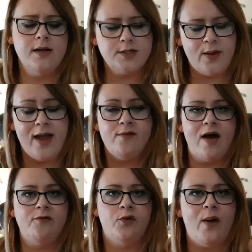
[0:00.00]
So I either
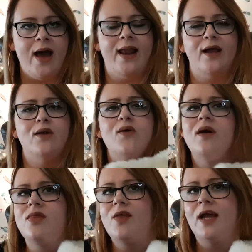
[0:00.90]
have to wear like
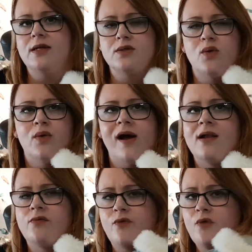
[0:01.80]
longer things or kind of